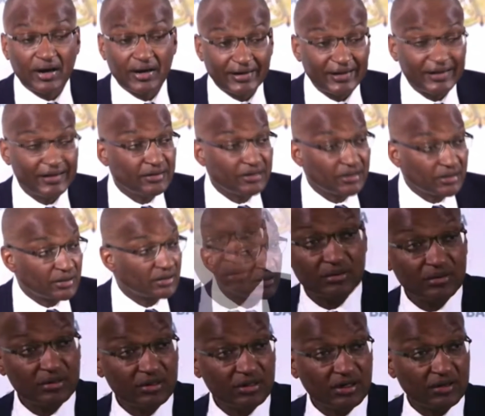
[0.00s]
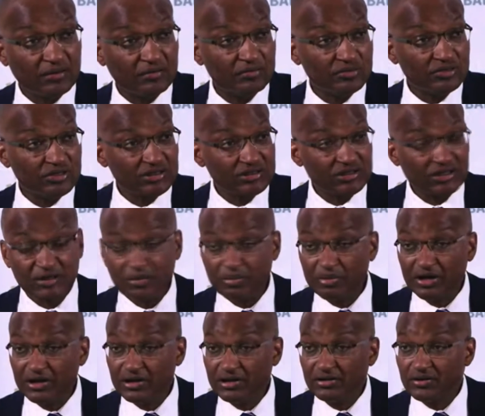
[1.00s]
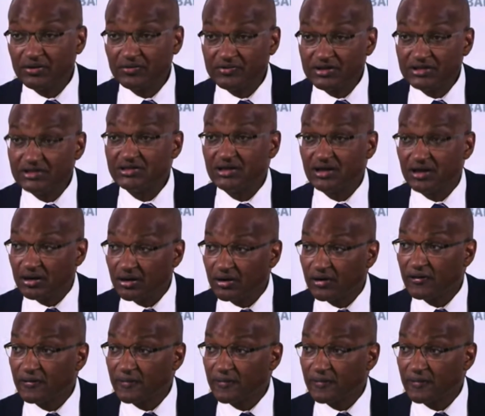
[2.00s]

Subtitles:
radar just at the beginning of this year.